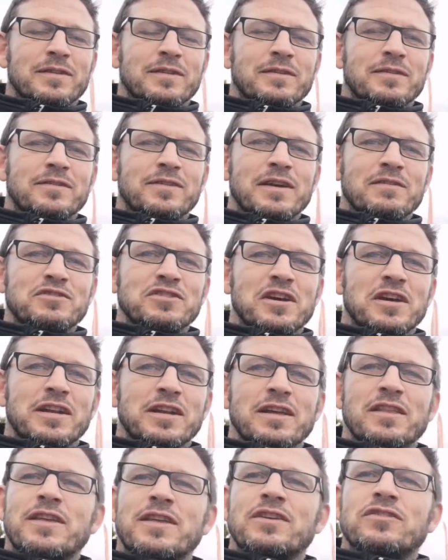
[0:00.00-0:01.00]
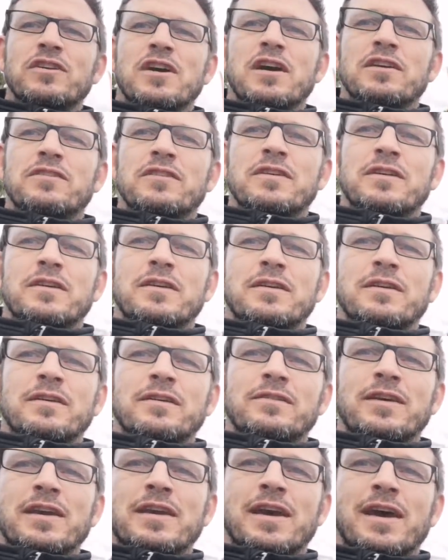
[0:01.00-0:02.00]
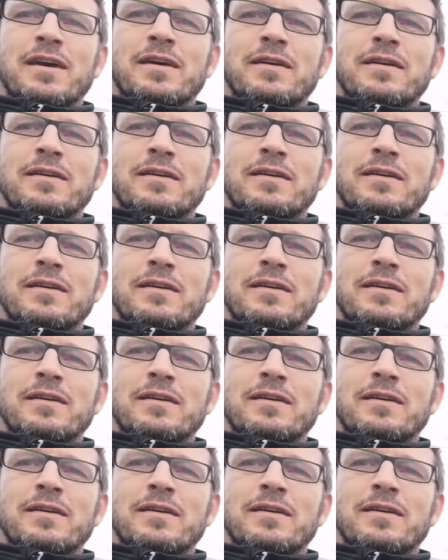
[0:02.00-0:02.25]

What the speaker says: Safe journey. Thanks, guys. Take care.